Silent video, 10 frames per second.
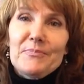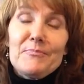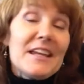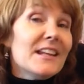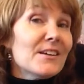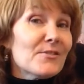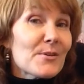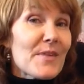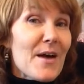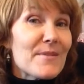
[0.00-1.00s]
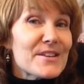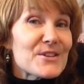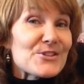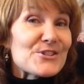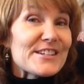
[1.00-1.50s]
meaning from that
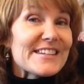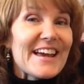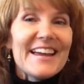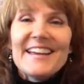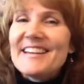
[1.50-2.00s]
message today,